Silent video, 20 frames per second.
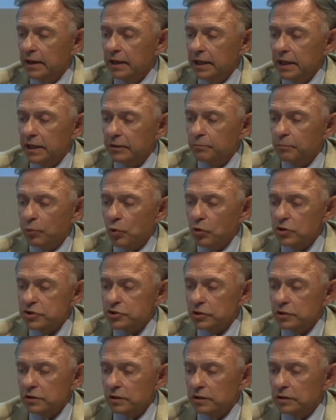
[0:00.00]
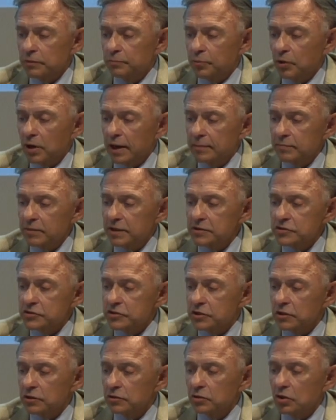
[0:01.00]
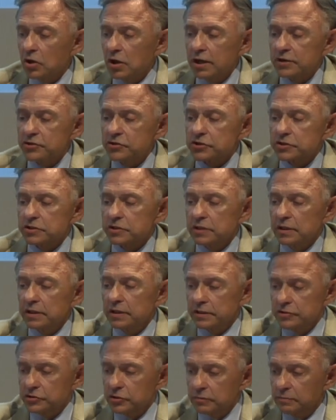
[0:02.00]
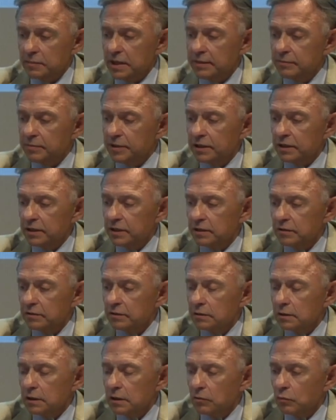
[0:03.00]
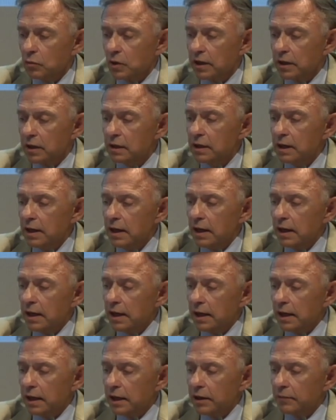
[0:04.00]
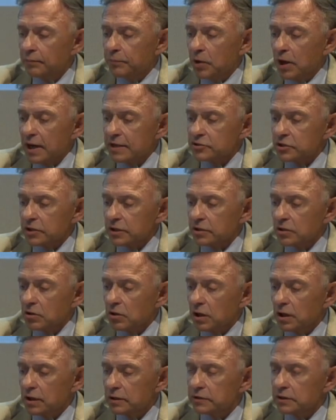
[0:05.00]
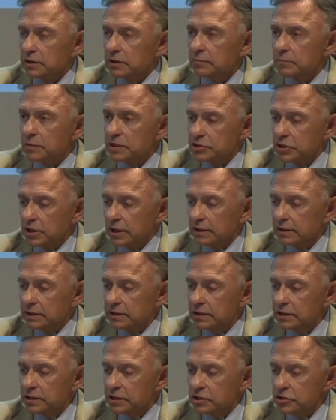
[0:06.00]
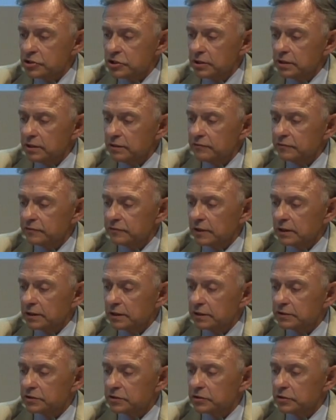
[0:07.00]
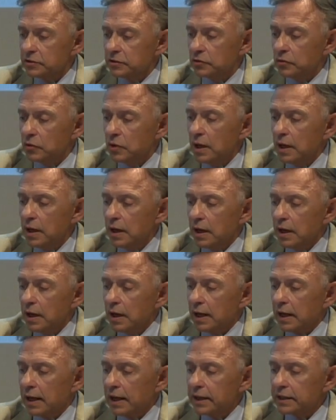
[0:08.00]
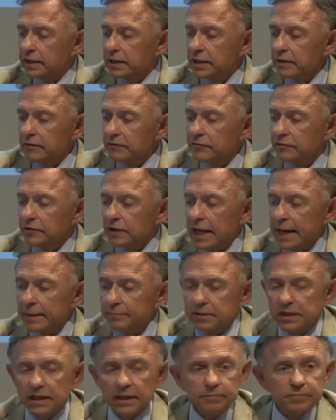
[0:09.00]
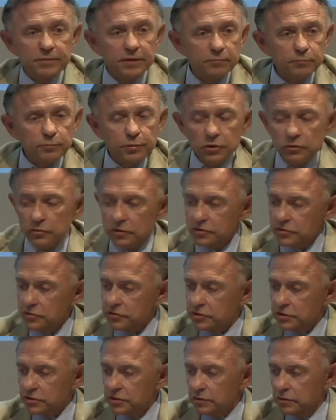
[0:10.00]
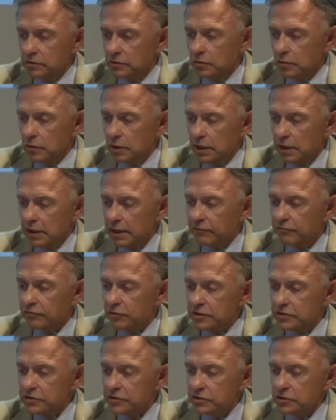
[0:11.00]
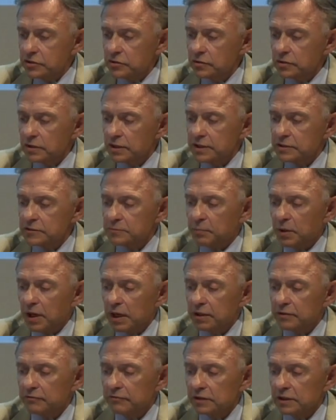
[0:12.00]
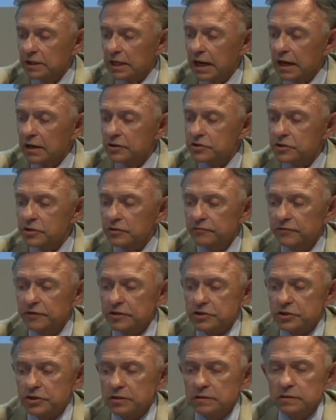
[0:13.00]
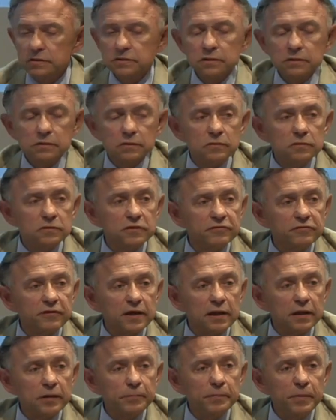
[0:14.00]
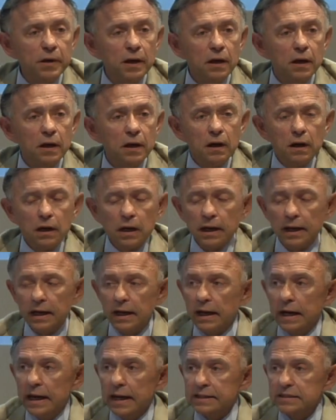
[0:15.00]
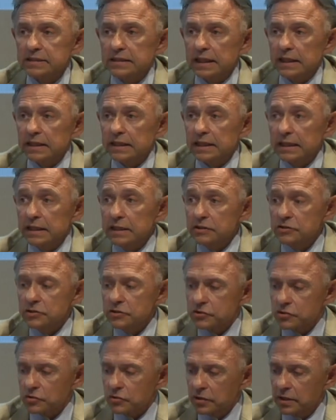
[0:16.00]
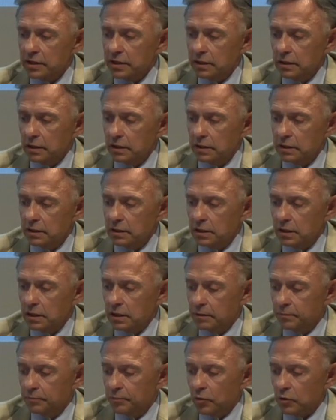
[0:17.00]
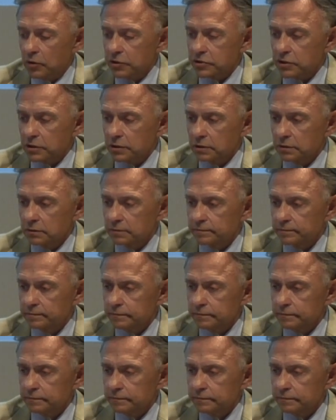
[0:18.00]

In Portugal, the prime minister launched, uh, as you may be aware, uh, a project called the Magellan Initiative uh, to uh, give laptop computers to every student as part of a larger vision to develop uh, high tech industry in uh, Portugal.